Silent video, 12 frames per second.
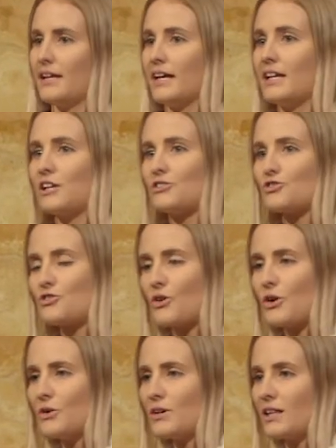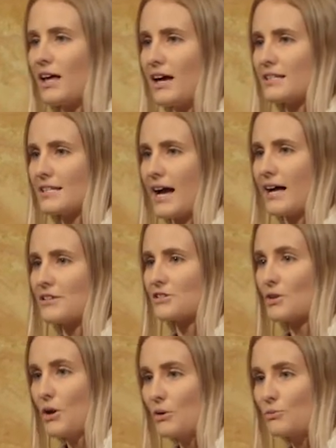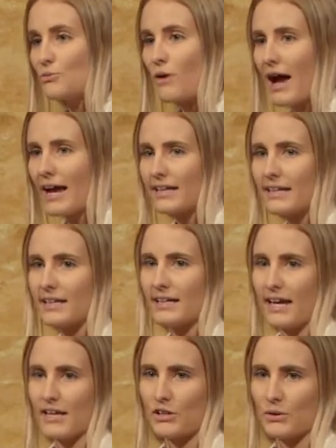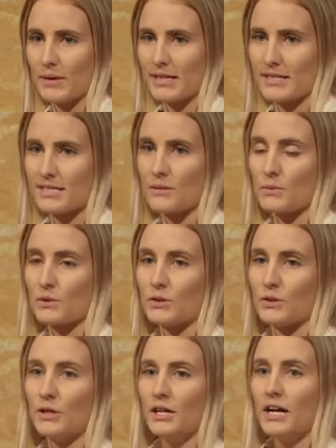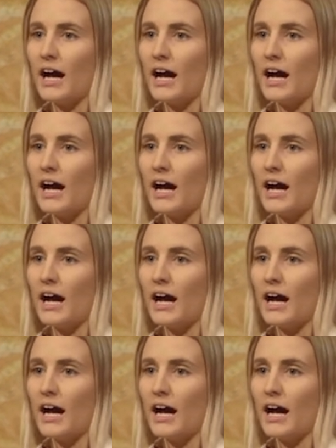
In a controlled glass house right here at UNSW,